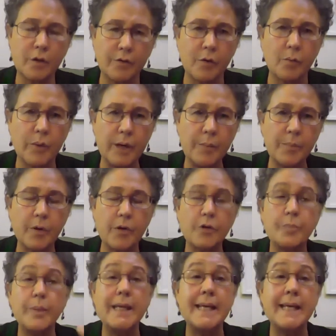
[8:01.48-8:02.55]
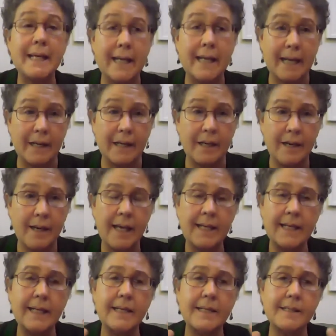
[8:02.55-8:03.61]
of a rebirth beginning,
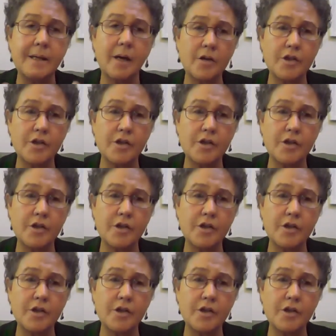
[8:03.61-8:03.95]
and it is our